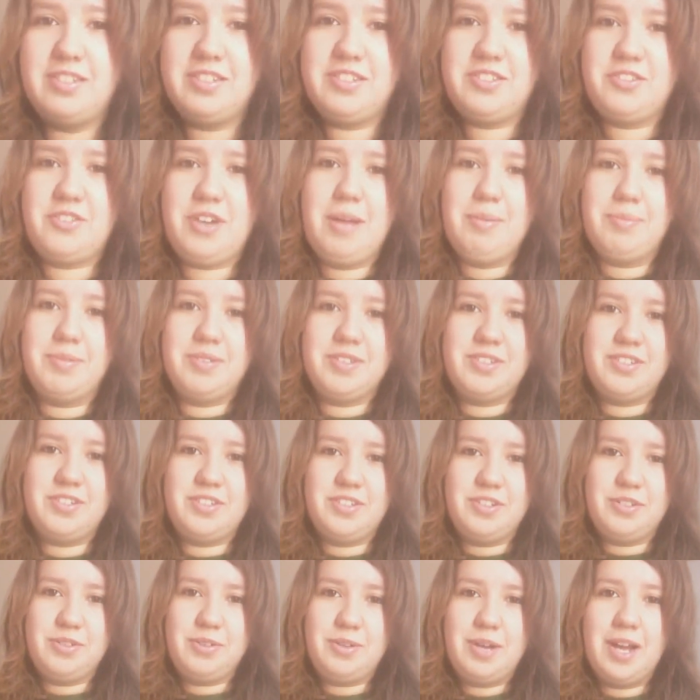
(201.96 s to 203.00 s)
it's a
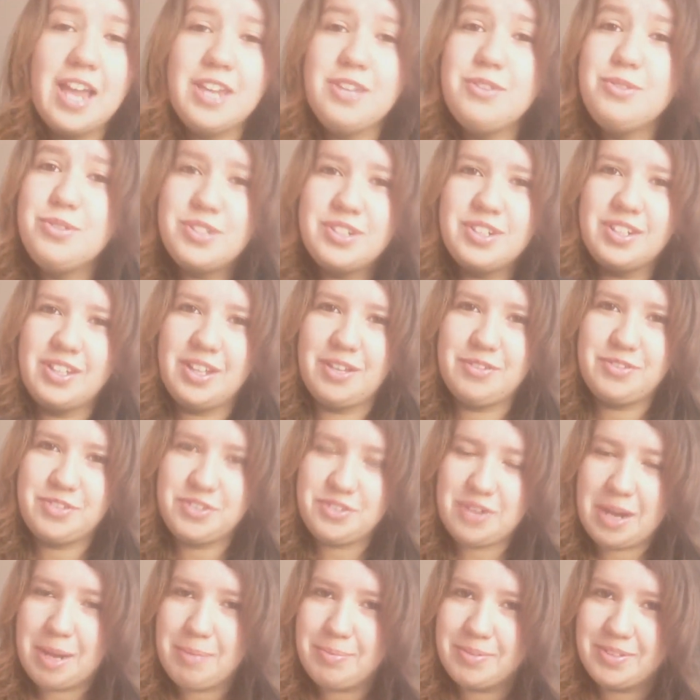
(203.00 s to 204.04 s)
strapless too I used to love
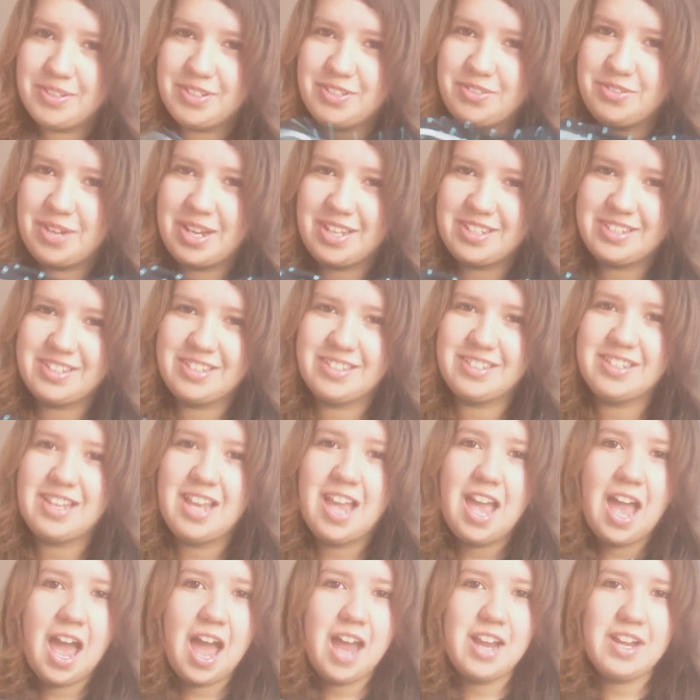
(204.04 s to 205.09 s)
strapless dresses
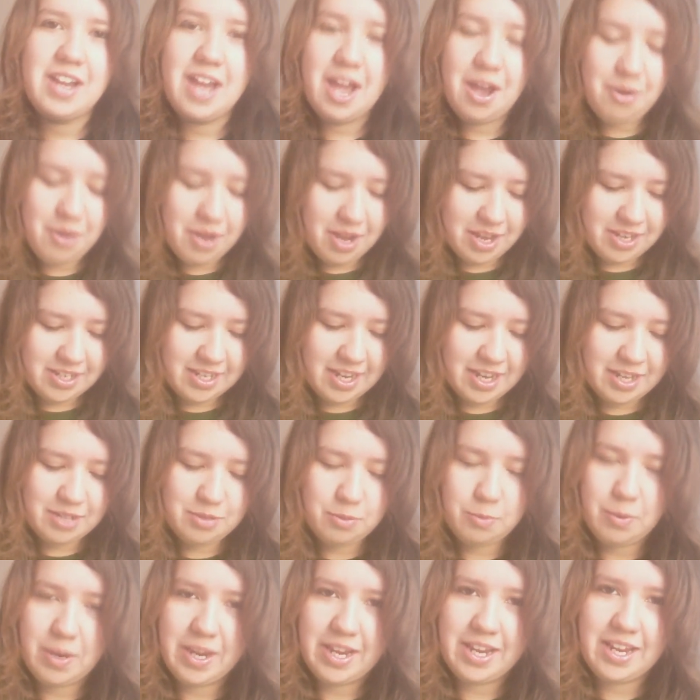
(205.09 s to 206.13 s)
and now I
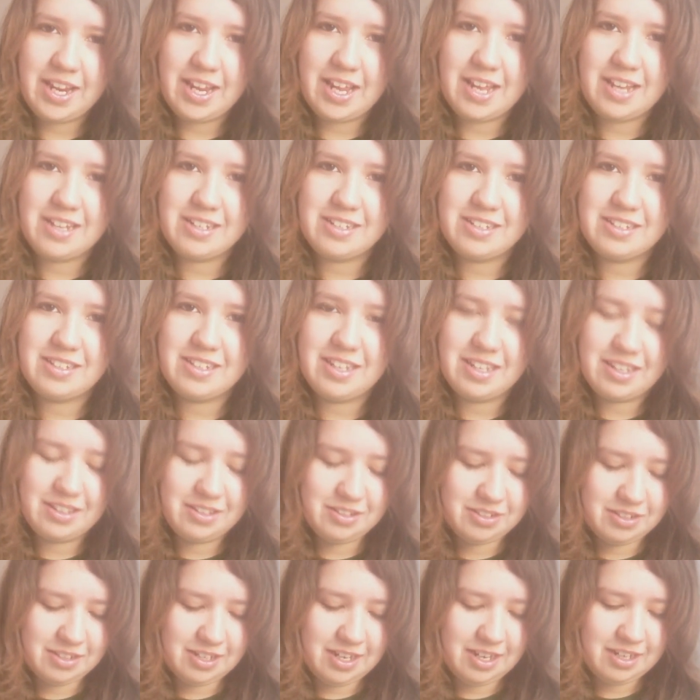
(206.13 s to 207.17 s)
gained weight and they
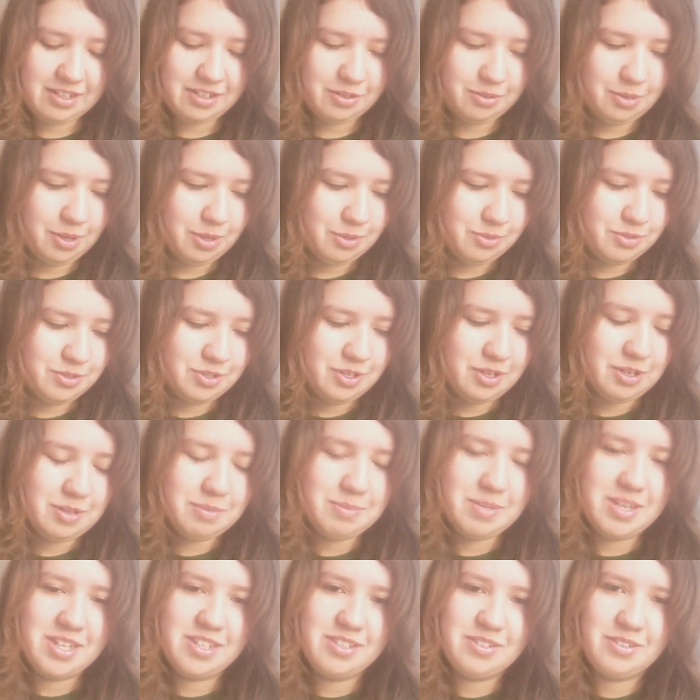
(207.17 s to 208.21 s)
look kind of gross
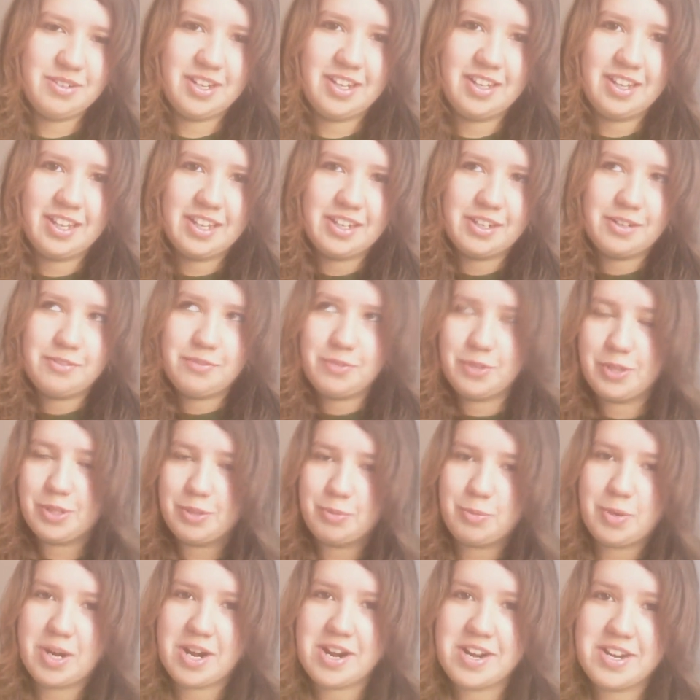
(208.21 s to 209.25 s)
on me so I like
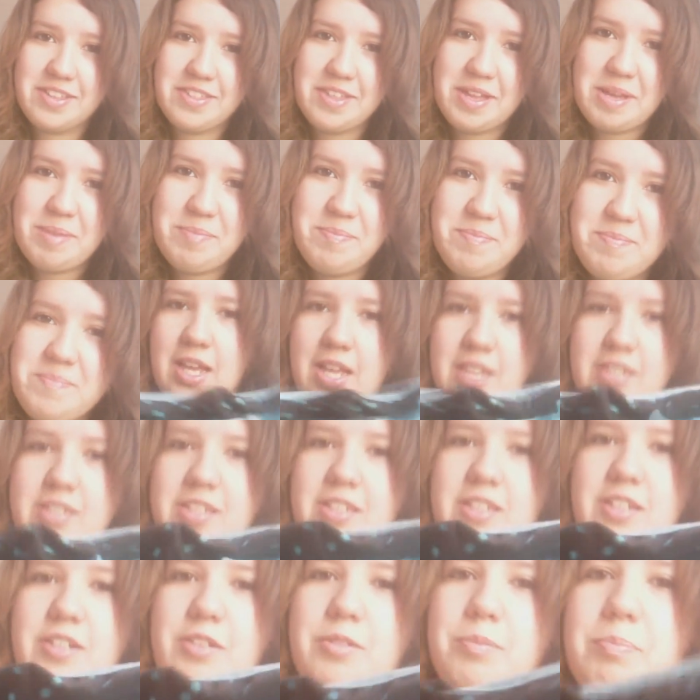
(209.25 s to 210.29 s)
avoid wearing them has
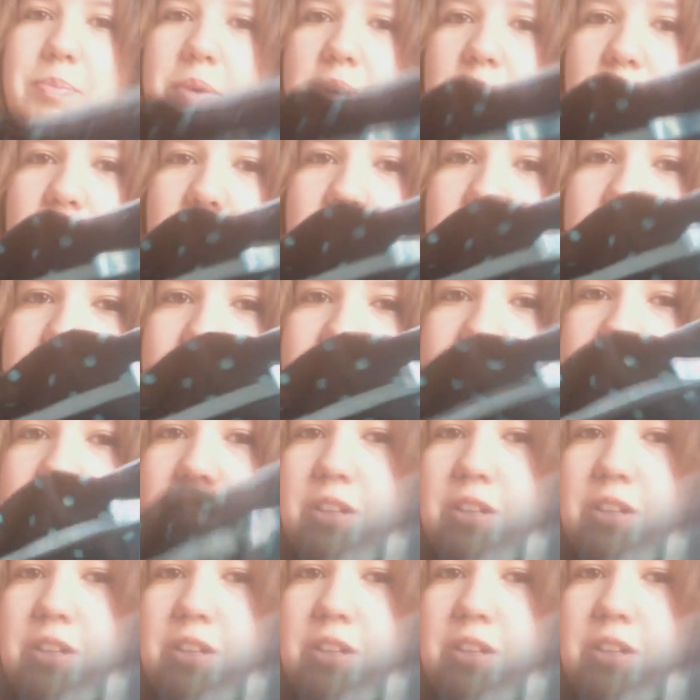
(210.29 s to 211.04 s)
a little bow